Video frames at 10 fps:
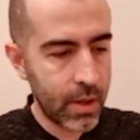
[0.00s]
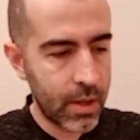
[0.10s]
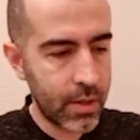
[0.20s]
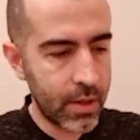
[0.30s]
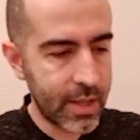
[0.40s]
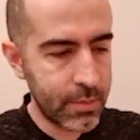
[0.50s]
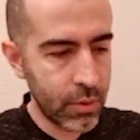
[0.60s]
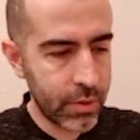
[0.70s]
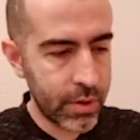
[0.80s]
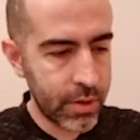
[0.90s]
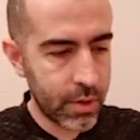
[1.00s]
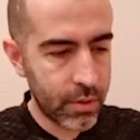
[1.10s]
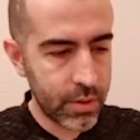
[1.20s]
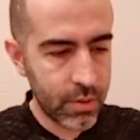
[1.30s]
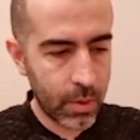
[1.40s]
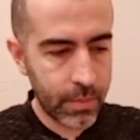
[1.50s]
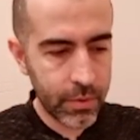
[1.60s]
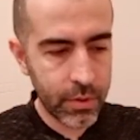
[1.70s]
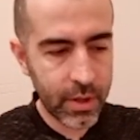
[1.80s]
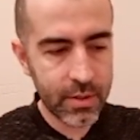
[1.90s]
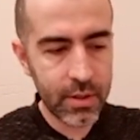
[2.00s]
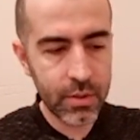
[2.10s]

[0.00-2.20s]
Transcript: In the Explorer, on the top, you can see